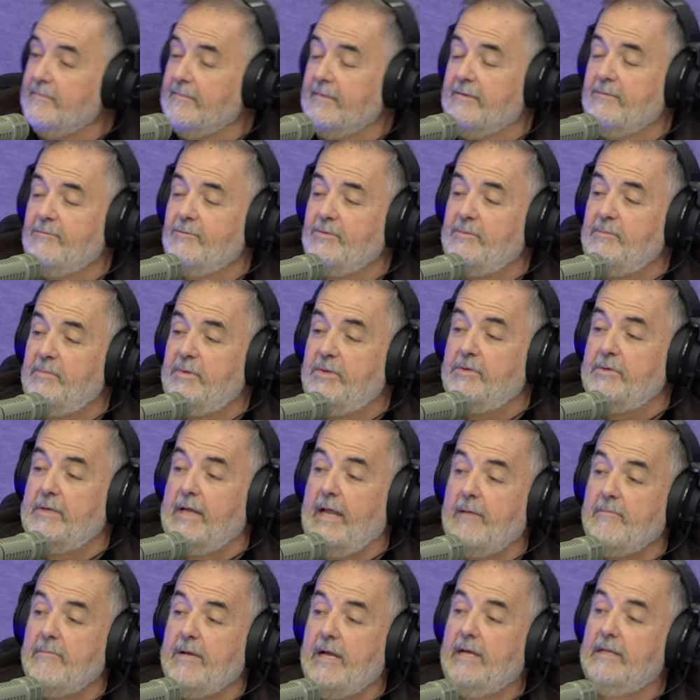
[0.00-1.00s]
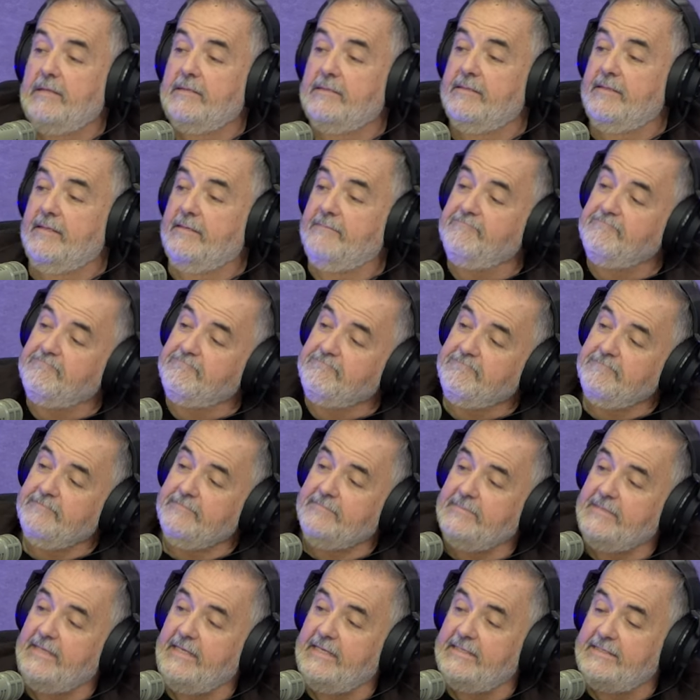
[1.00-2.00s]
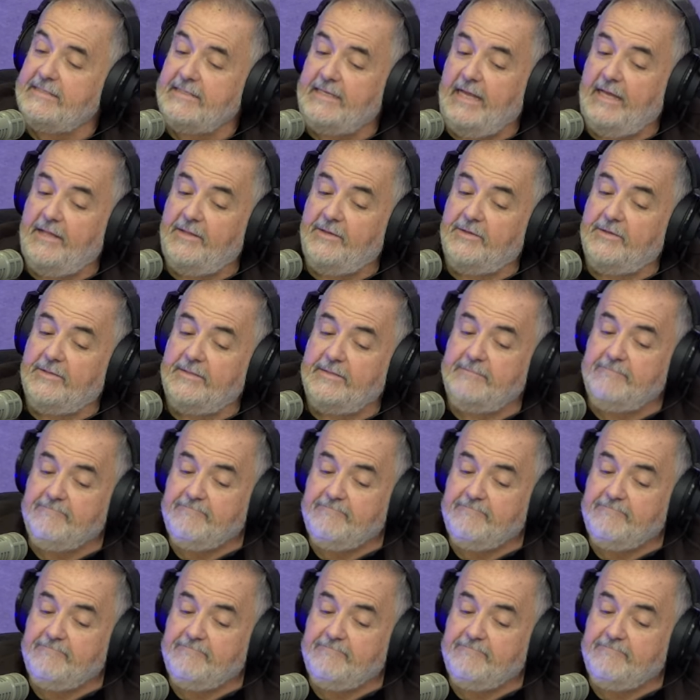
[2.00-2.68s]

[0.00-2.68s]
when Bo came out and they get together and...